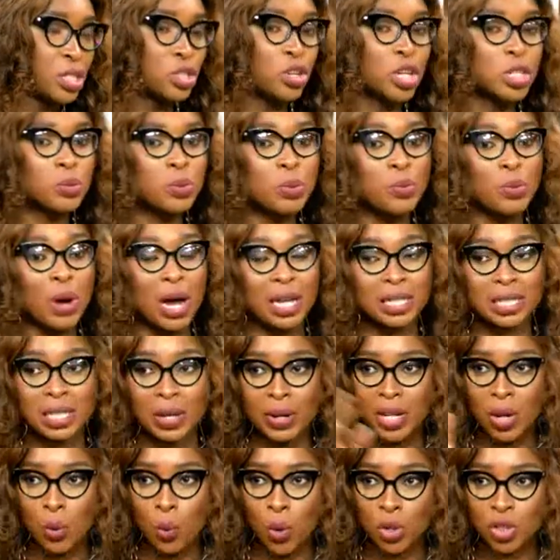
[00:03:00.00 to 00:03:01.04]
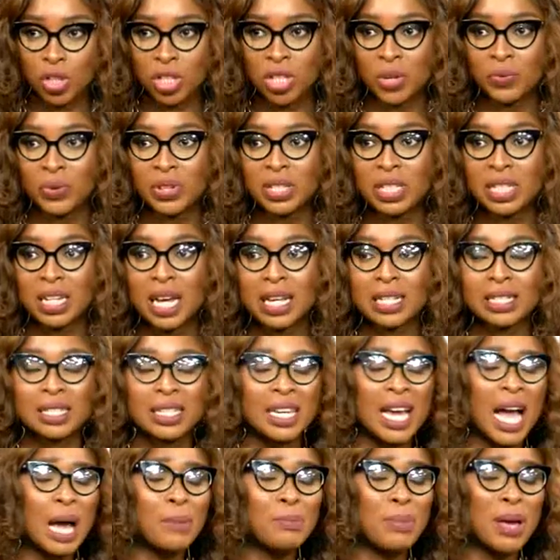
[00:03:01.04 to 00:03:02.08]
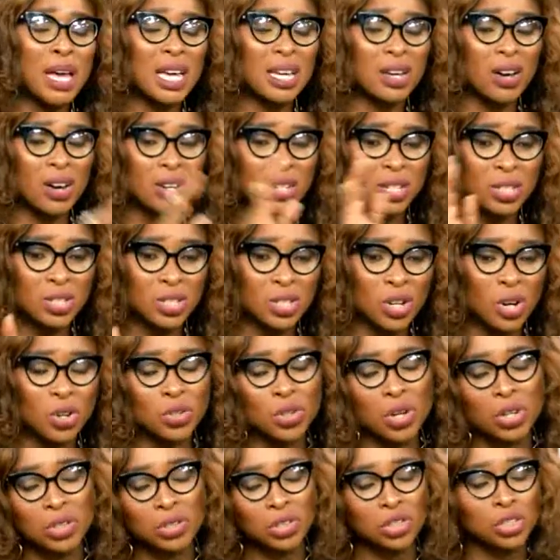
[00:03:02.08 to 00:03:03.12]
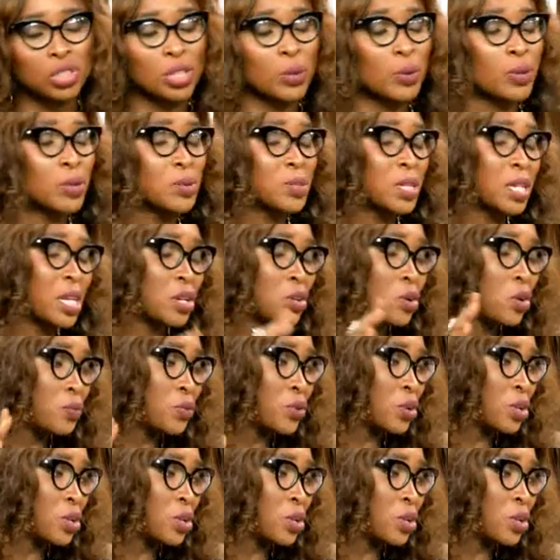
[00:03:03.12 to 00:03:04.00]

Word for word: because people are there, they watch us and face it down and say, I beg all these young, young children, what they say, they don't even